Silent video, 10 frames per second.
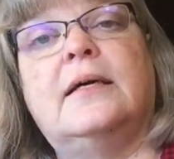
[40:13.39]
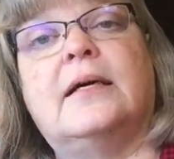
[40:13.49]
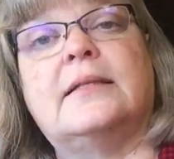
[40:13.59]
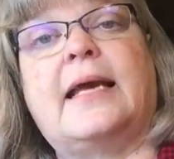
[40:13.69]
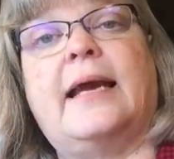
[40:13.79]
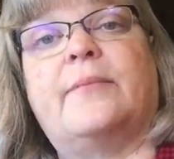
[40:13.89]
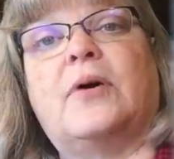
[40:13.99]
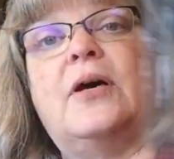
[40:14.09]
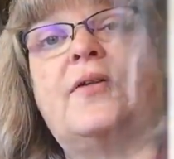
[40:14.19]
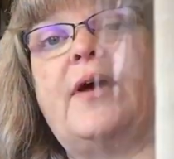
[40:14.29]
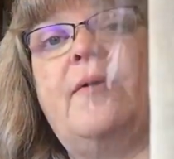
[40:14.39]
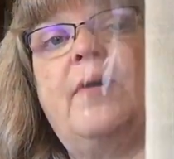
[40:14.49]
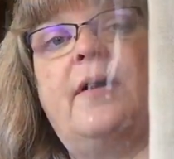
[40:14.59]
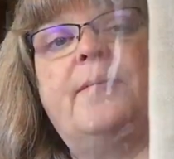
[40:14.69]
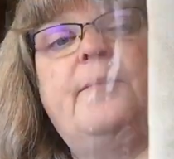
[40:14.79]
on the camera all that
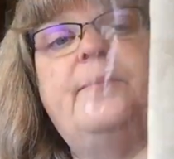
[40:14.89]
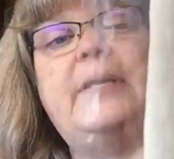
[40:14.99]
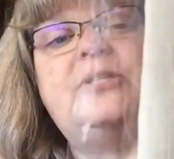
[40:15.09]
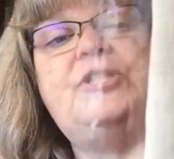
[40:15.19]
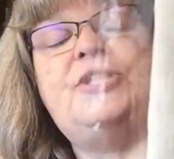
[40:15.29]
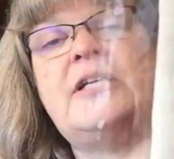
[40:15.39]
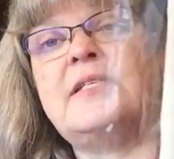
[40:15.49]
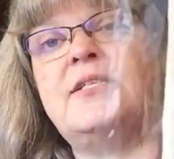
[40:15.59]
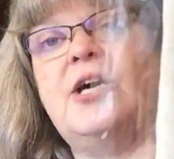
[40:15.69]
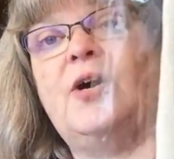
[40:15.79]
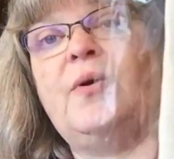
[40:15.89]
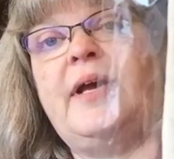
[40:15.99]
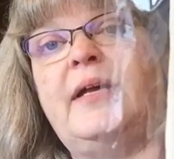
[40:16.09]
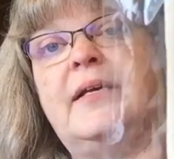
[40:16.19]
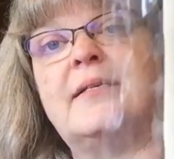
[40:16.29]
well, but just know
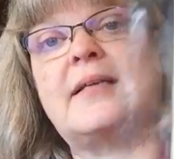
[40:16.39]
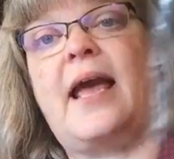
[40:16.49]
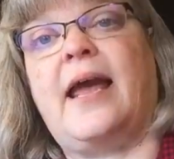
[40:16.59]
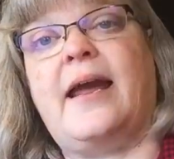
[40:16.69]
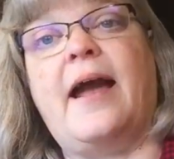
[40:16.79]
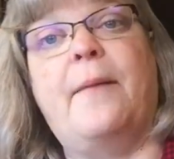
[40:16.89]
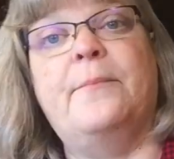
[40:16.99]
it is a